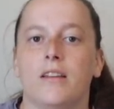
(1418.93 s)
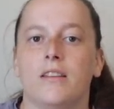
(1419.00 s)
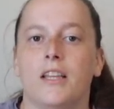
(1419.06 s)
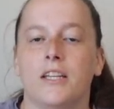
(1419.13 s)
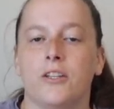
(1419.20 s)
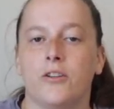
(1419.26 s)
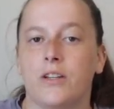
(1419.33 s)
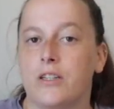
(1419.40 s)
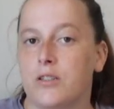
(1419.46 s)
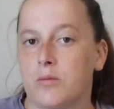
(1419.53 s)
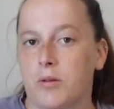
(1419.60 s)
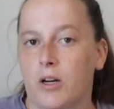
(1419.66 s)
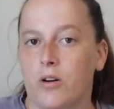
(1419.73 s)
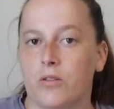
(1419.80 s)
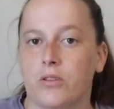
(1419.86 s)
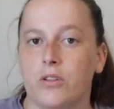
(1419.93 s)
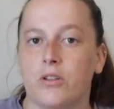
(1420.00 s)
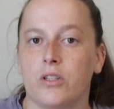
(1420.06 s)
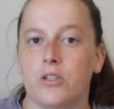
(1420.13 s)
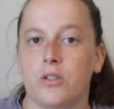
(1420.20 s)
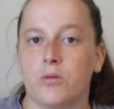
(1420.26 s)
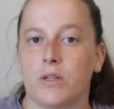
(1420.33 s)
that you can do both, you
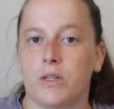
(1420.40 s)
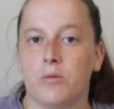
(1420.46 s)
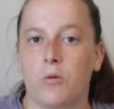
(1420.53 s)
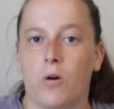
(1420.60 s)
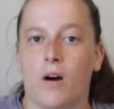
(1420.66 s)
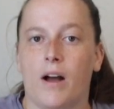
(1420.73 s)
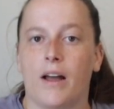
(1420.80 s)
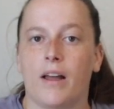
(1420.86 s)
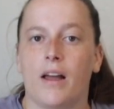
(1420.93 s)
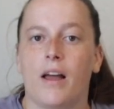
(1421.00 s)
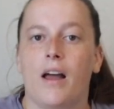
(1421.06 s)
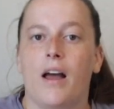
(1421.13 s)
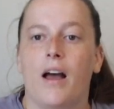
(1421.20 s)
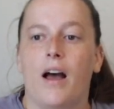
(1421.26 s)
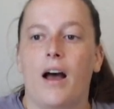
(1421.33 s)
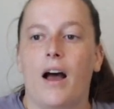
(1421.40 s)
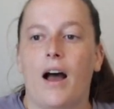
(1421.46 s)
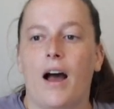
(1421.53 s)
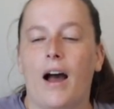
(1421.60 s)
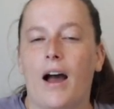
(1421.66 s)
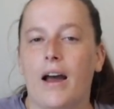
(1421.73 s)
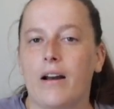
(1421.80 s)
can do what you want.
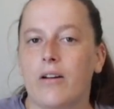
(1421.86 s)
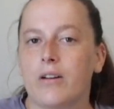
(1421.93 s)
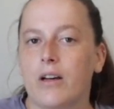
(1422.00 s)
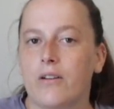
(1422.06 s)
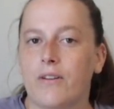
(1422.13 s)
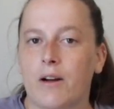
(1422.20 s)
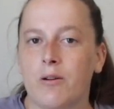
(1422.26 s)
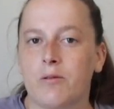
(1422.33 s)
I don't know if I